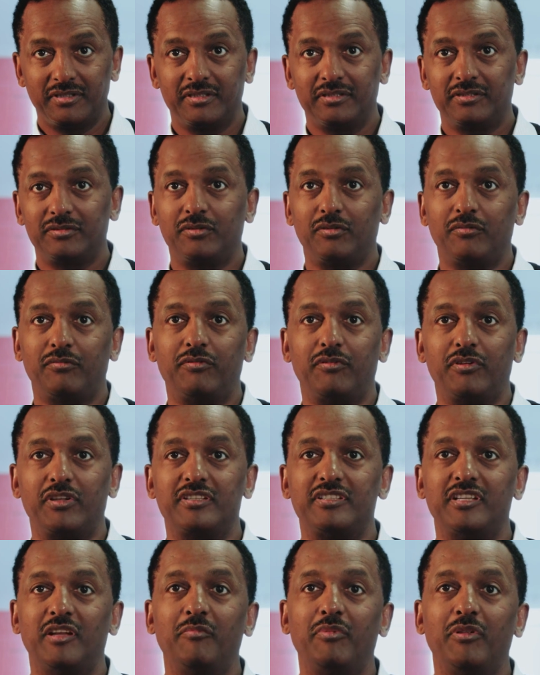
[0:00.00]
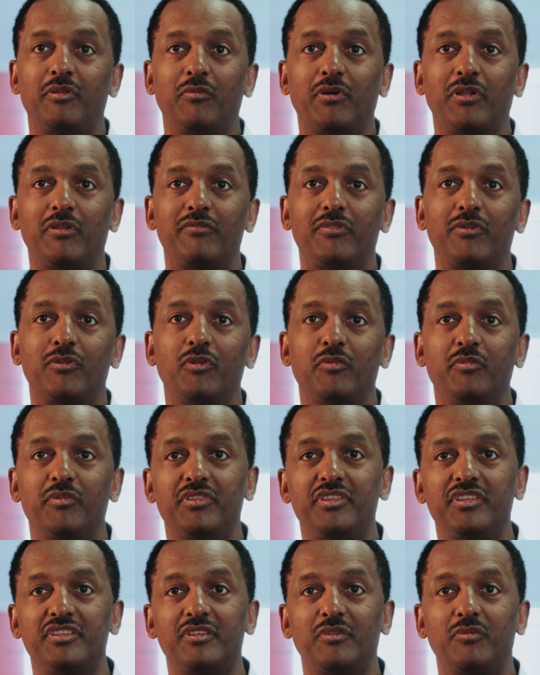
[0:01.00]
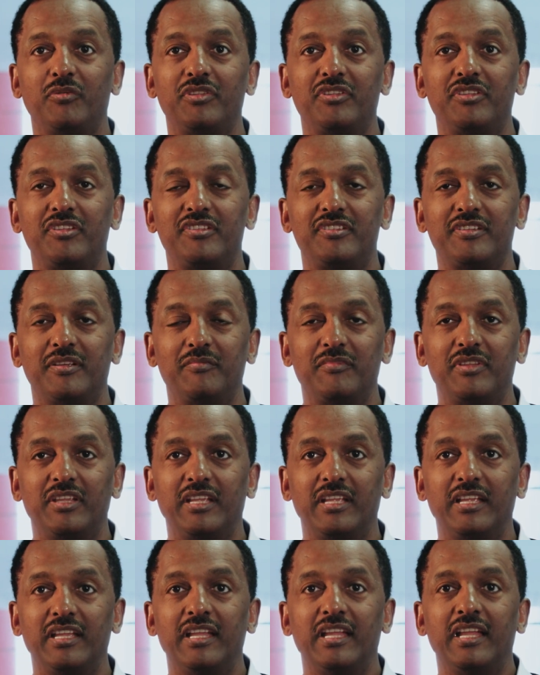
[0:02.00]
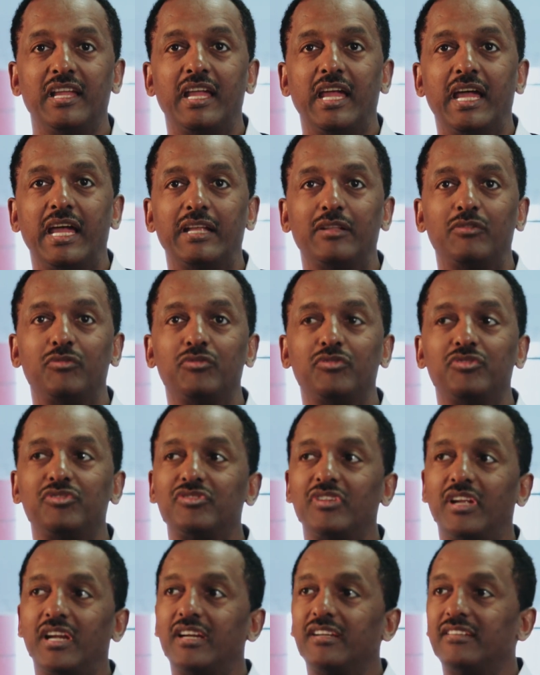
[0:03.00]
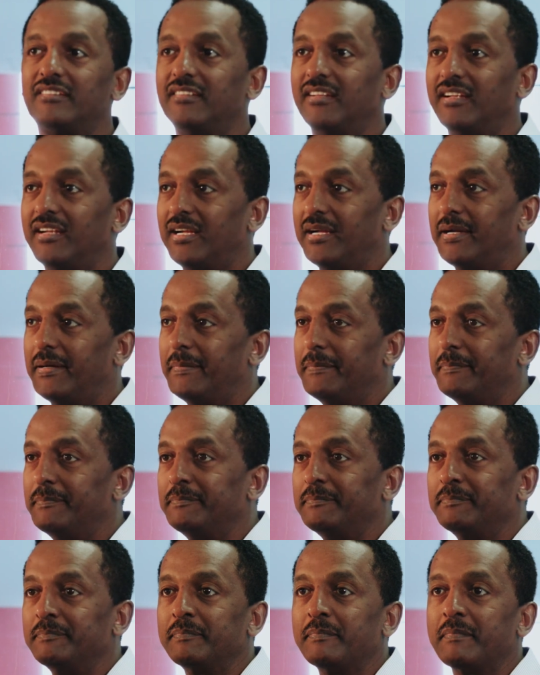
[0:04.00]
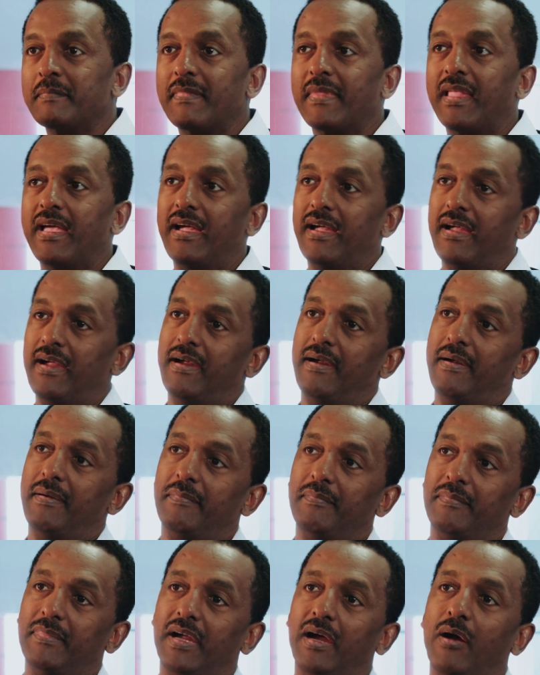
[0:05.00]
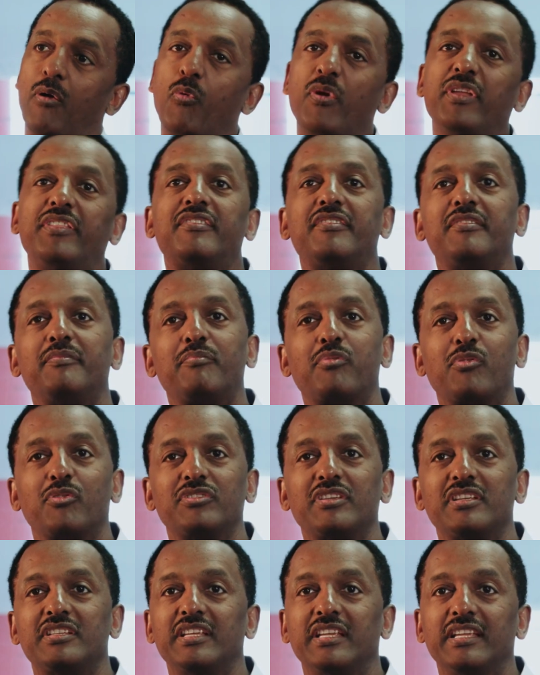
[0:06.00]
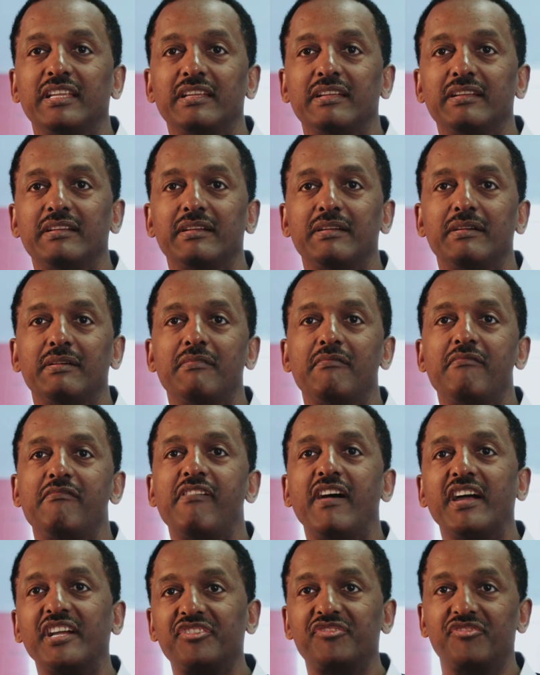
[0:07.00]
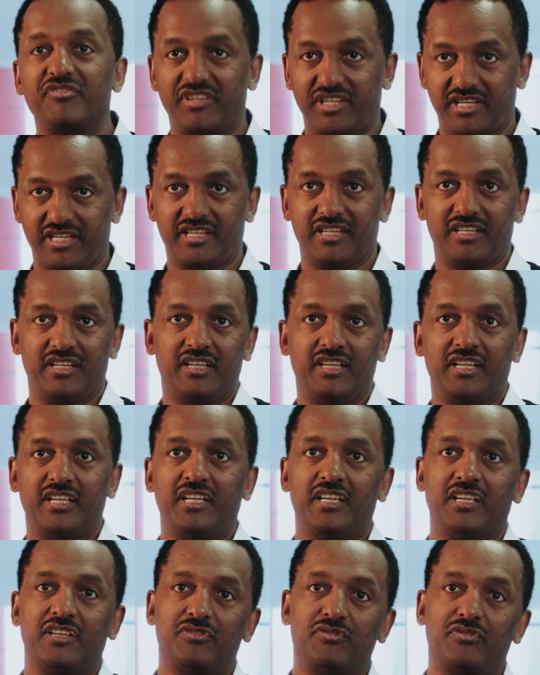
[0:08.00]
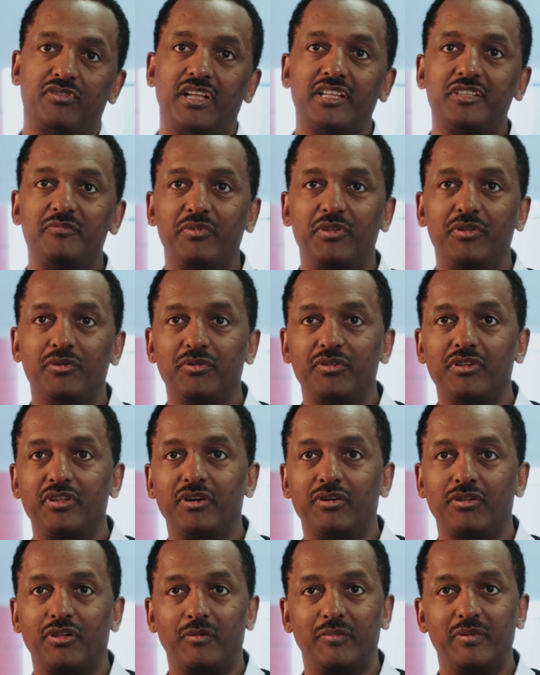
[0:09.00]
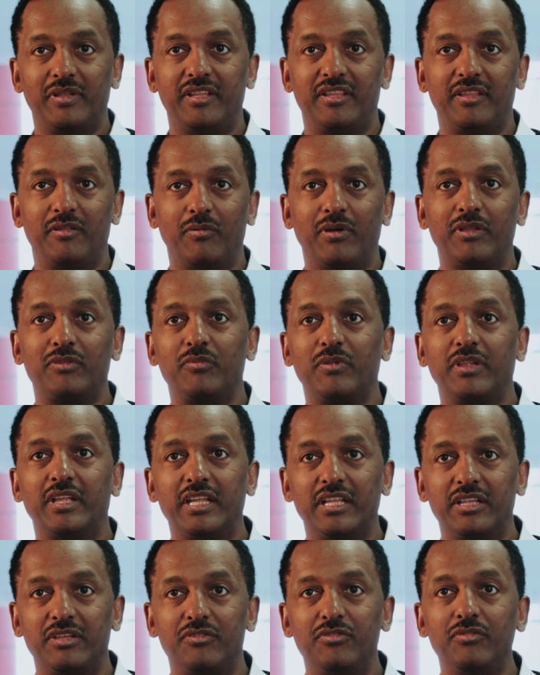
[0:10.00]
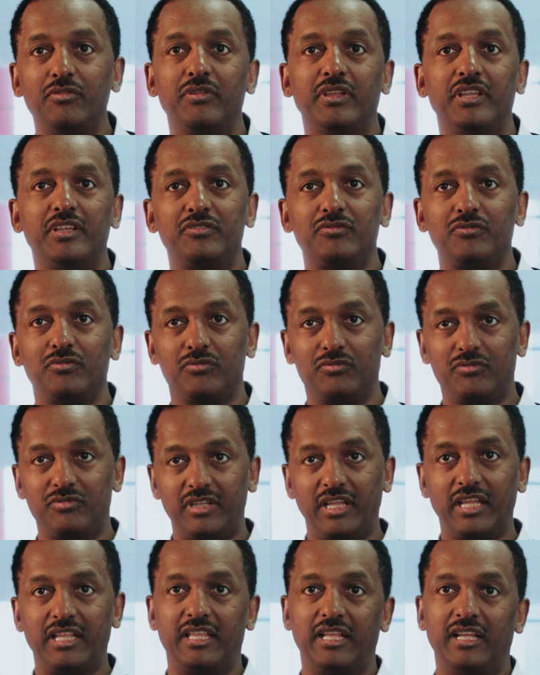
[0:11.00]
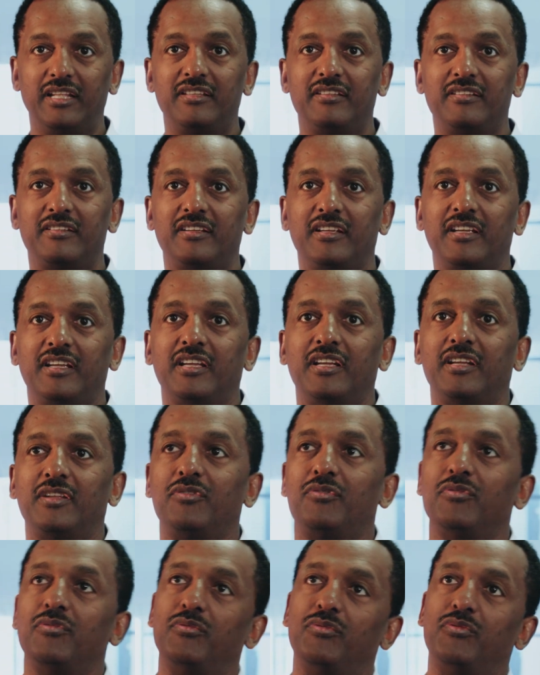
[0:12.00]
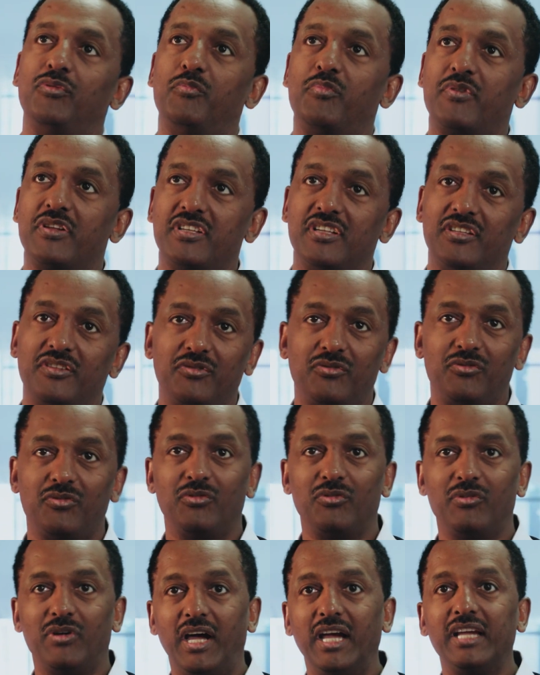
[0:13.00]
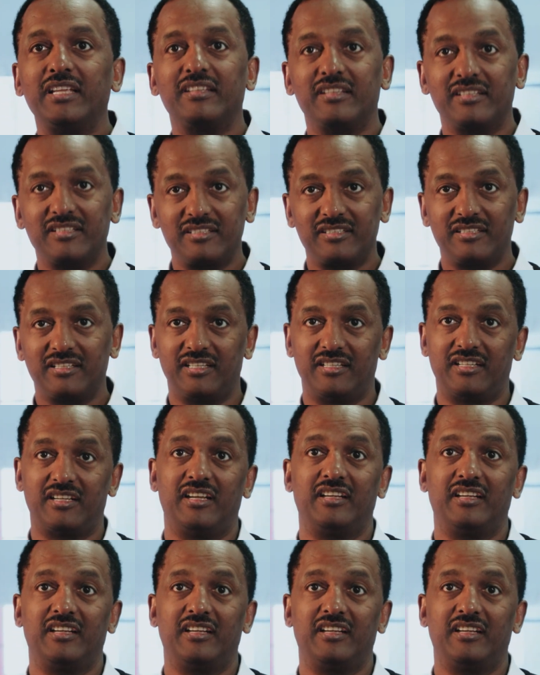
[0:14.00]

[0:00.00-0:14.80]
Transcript: So for example, in one of the communities, they wanted something to start a wheat processing factory. So that's beyond our ability. What we can do is to take that, to present it to other